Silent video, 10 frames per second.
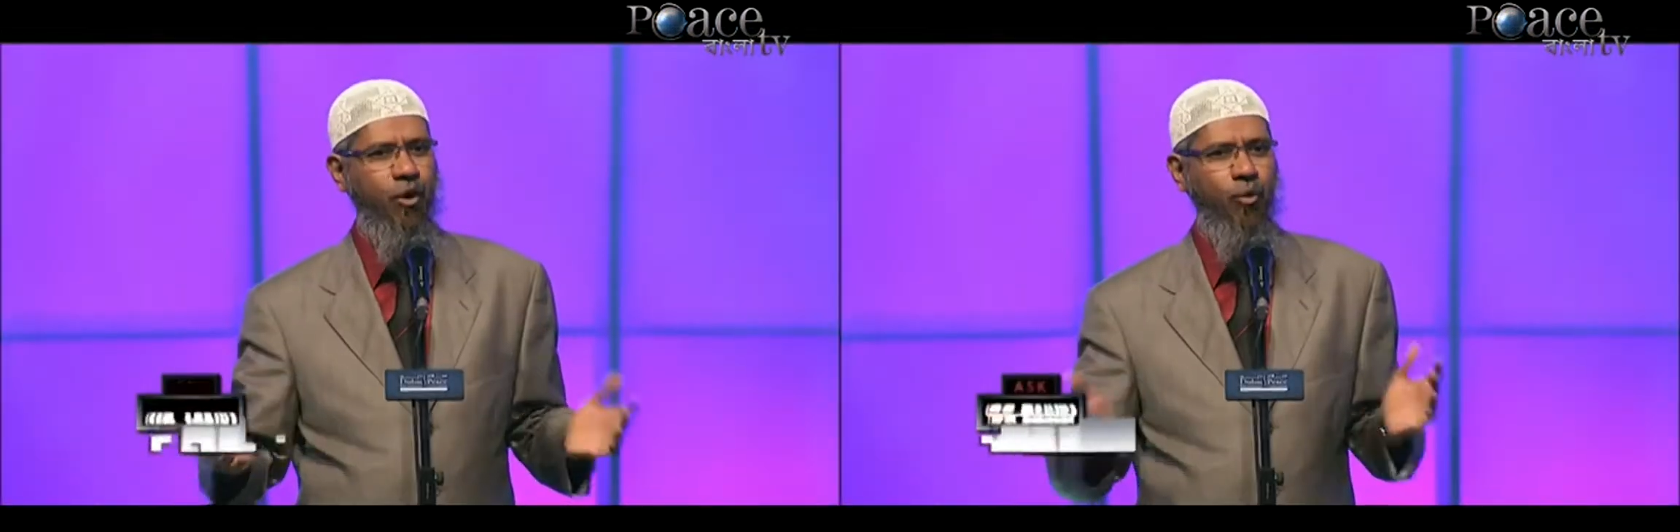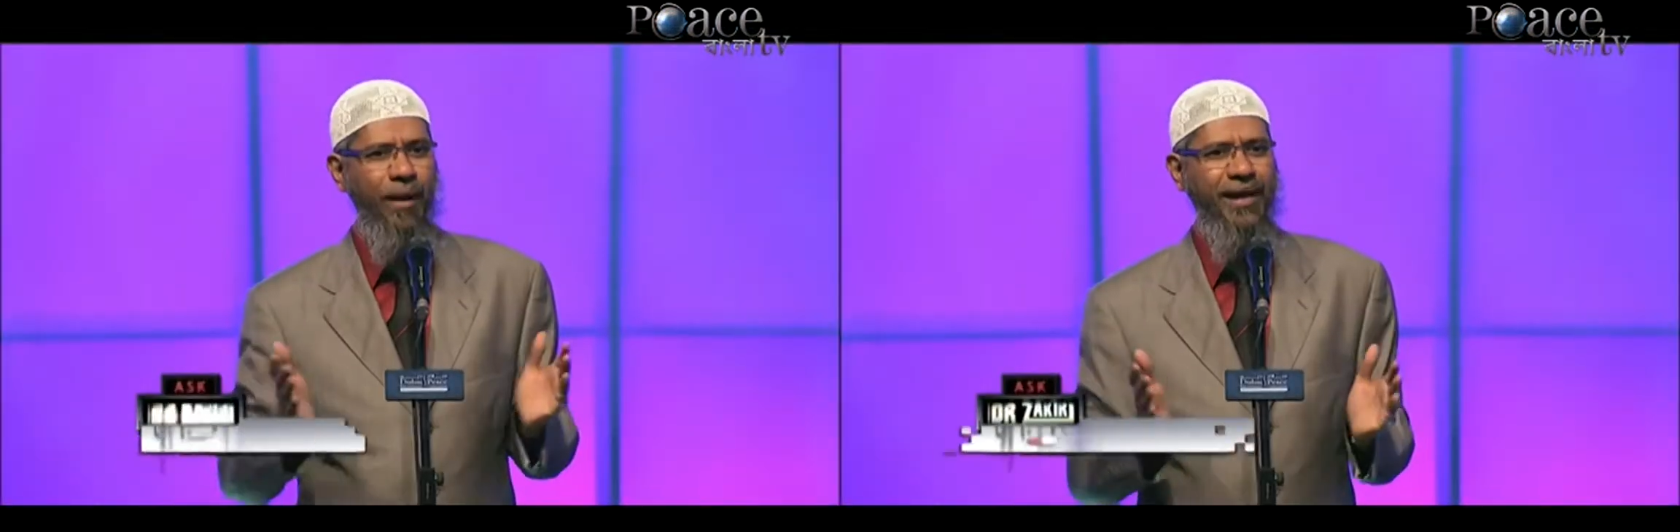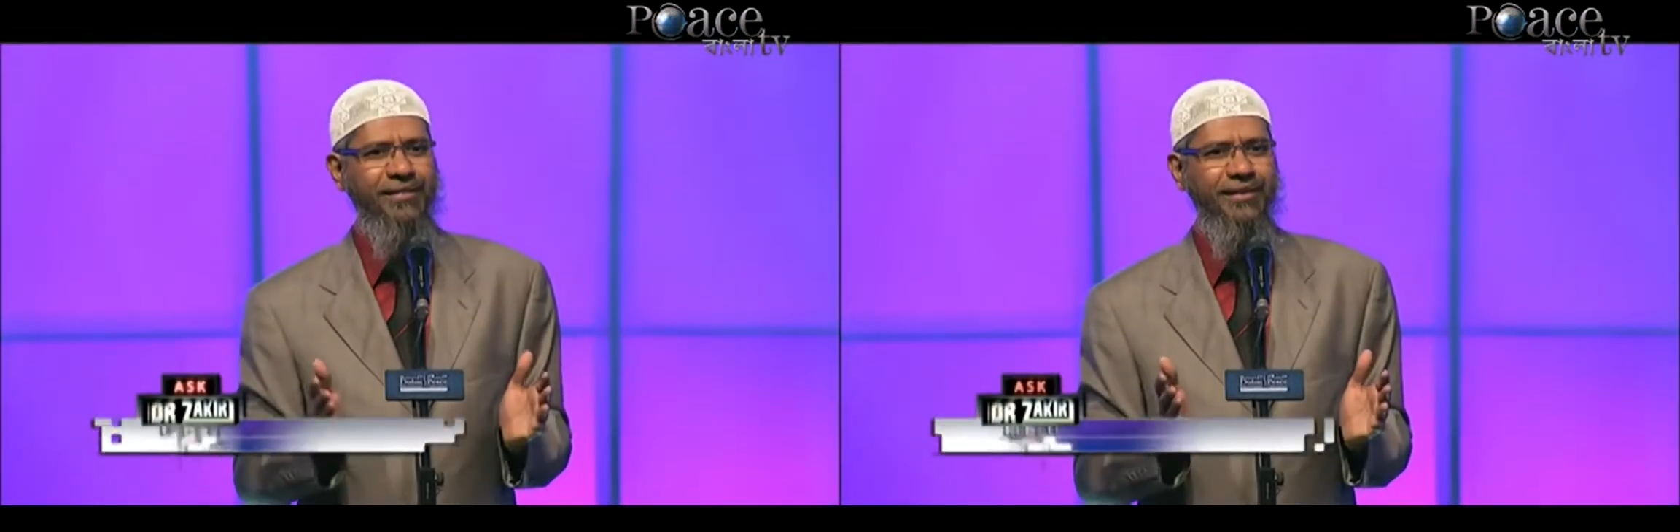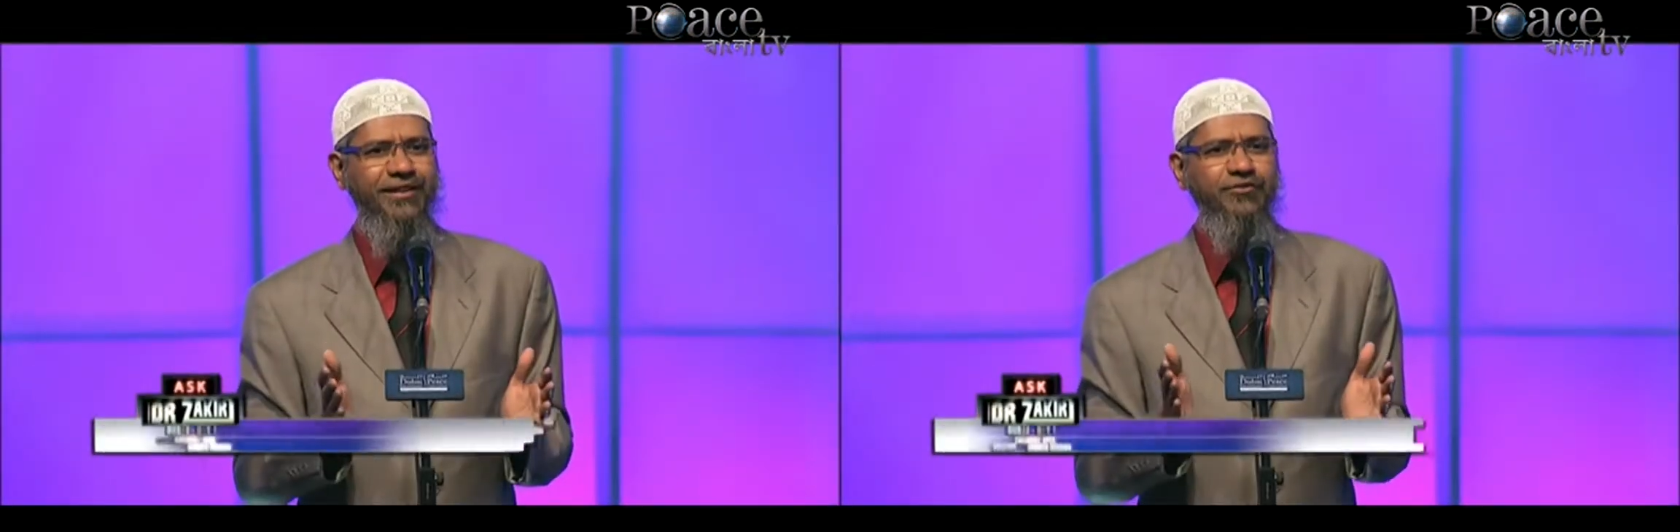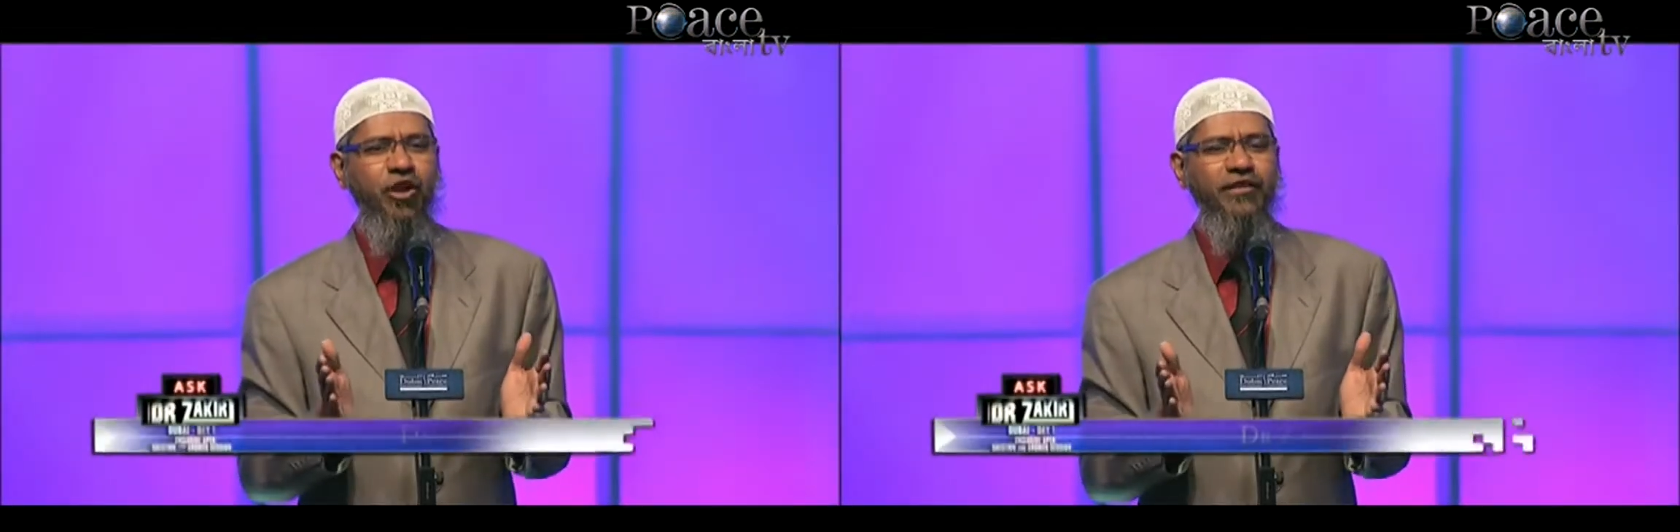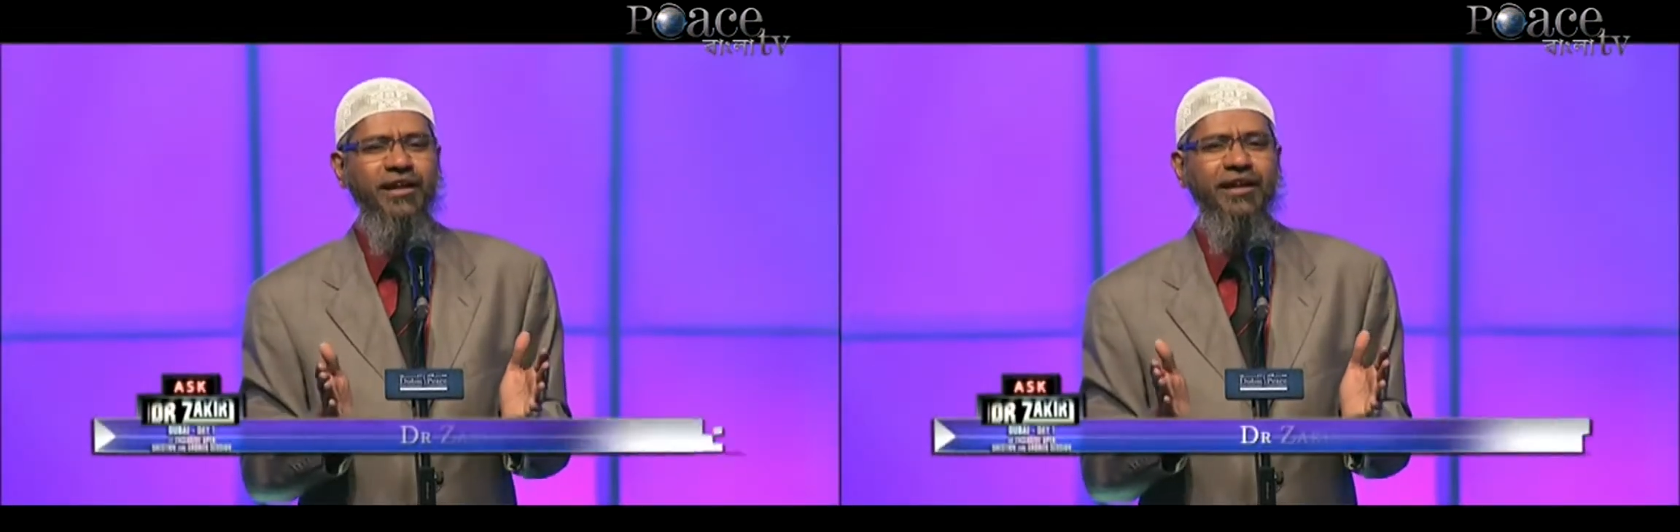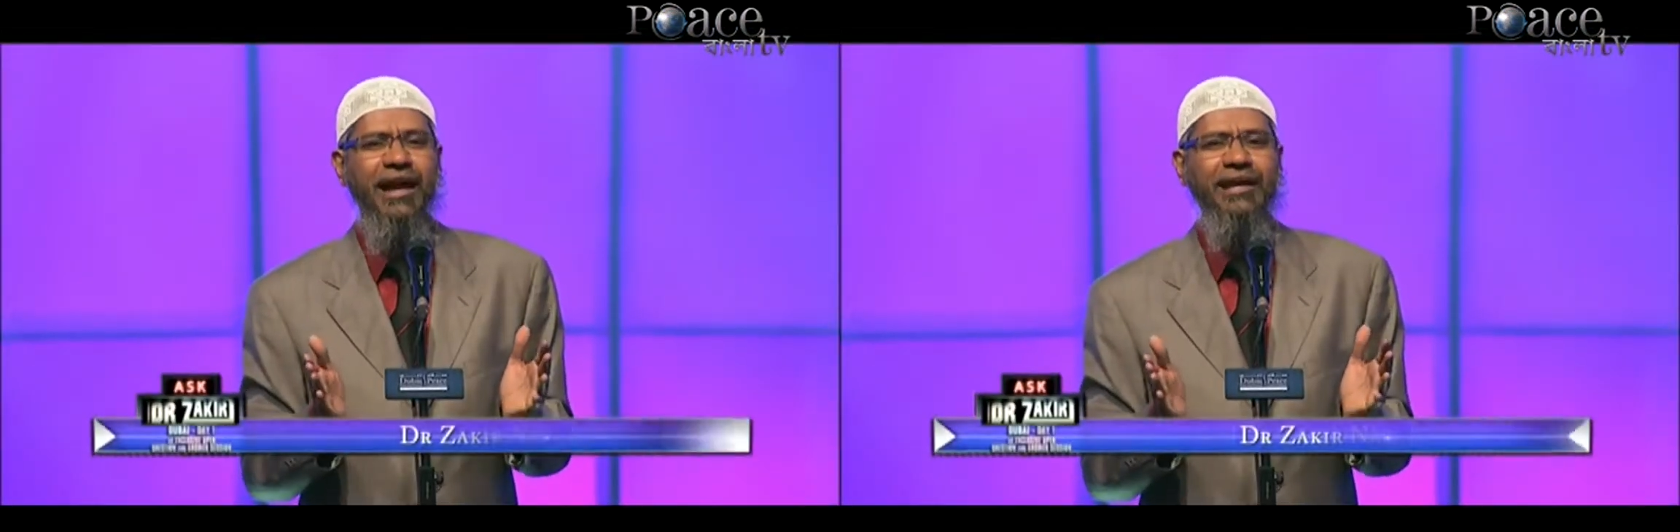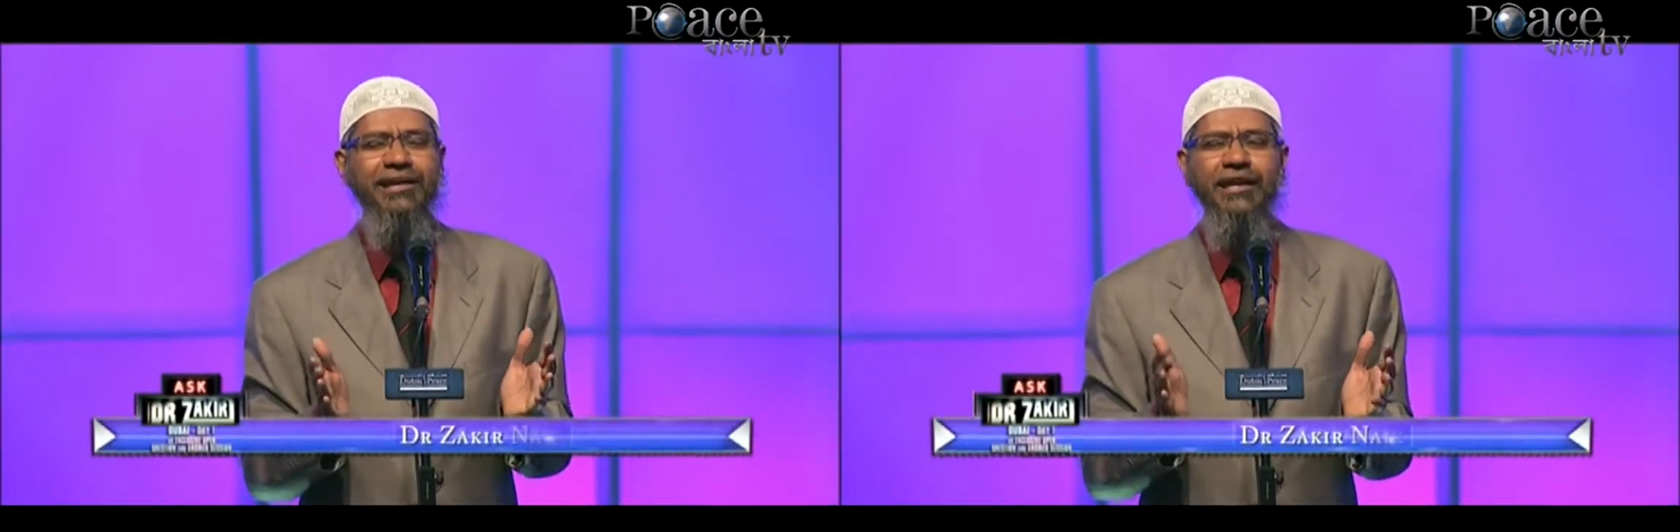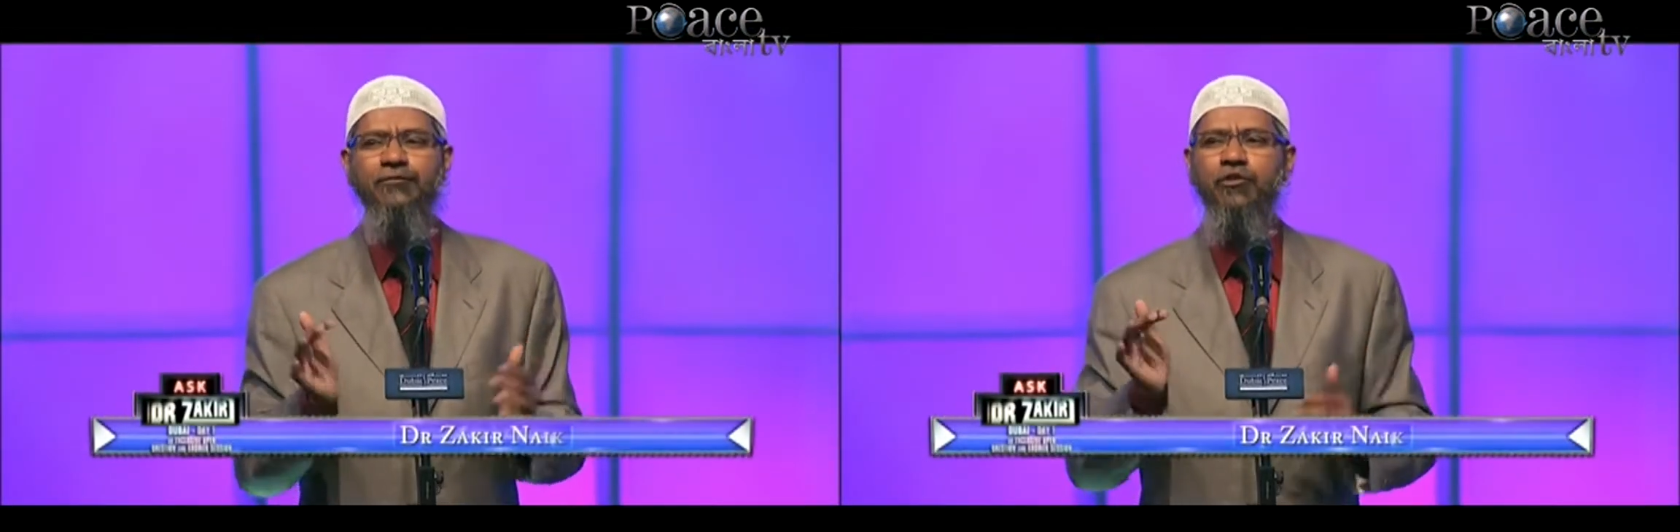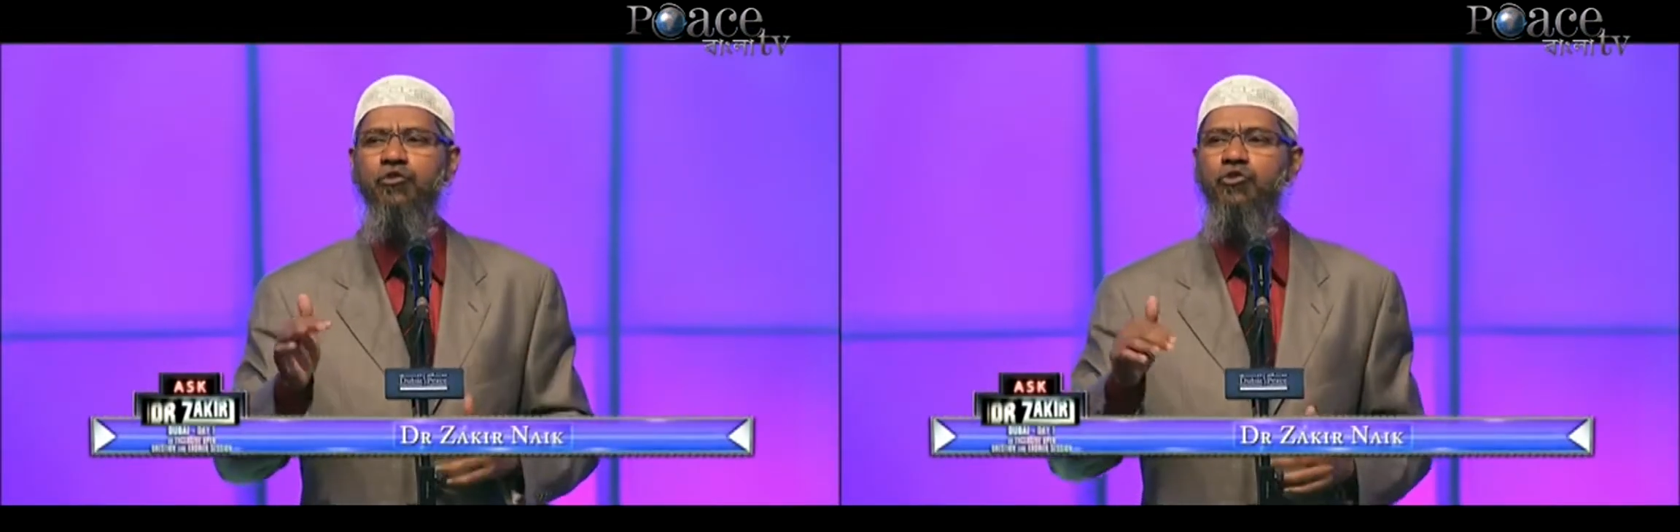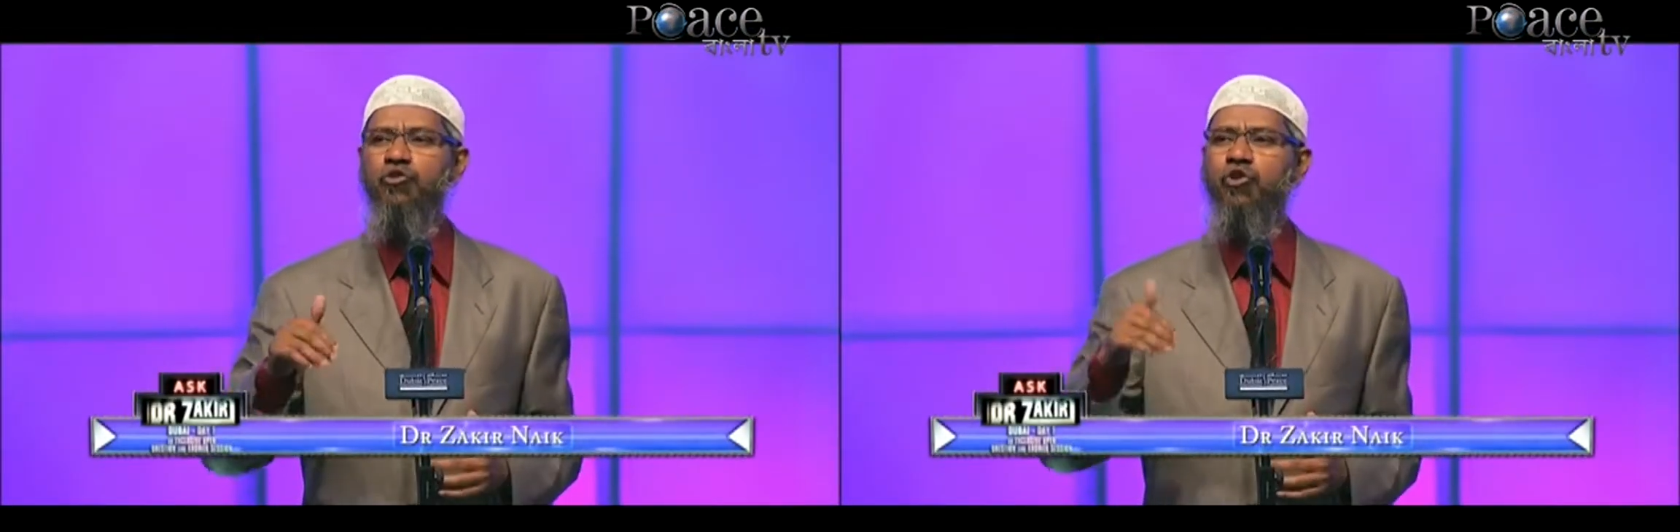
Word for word: Now, wealth is not the criteria for you